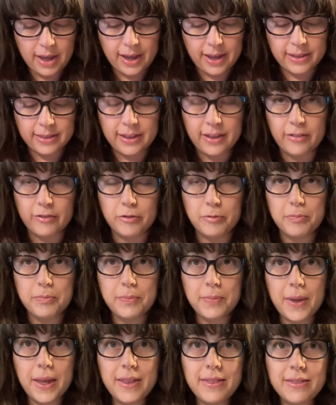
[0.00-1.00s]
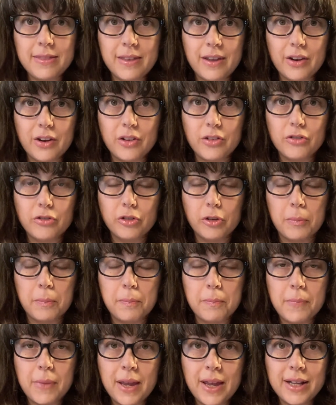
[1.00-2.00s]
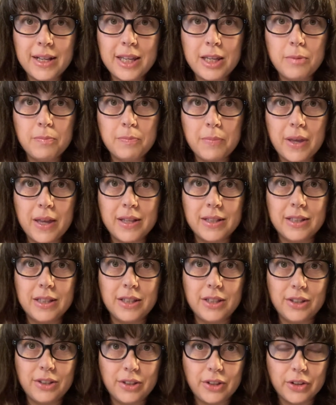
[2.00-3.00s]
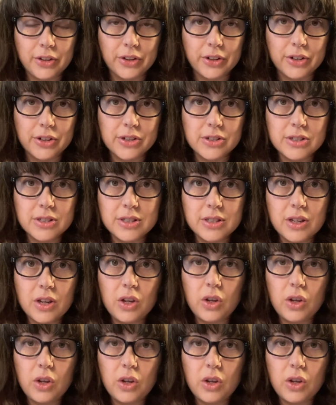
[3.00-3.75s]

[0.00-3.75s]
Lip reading: And they've been there for many, many years.